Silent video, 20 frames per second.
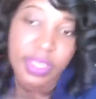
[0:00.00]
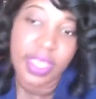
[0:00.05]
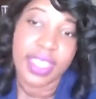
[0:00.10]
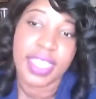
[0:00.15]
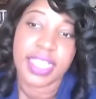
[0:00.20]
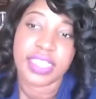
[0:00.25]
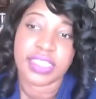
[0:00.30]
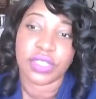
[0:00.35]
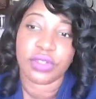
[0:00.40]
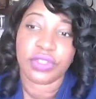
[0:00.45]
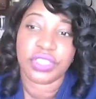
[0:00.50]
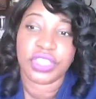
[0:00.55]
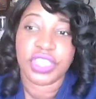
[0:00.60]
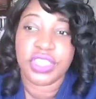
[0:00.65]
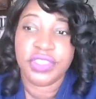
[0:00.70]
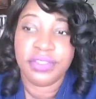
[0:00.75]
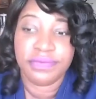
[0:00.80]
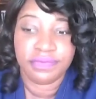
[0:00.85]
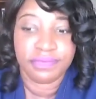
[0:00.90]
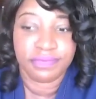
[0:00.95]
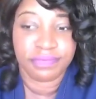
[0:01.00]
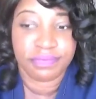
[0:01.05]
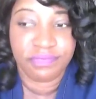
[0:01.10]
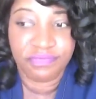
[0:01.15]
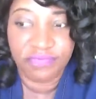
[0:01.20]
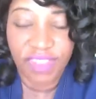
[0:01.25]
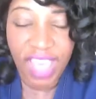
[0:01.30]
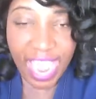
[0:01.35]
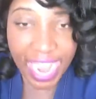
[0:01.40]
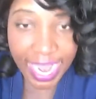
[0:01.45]
And so she
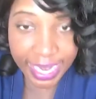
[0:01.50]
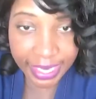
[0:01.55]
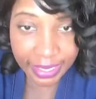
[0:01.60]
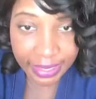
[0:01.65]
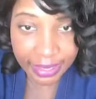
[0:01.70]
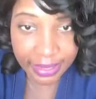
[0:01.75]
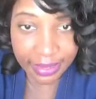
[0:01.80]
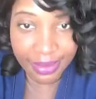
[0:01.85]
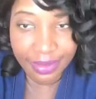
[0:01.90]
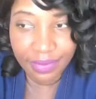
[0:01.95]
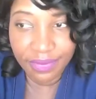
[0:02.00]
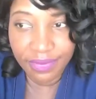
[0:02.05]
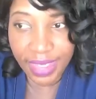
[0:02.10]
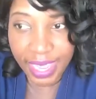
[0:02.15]
finally,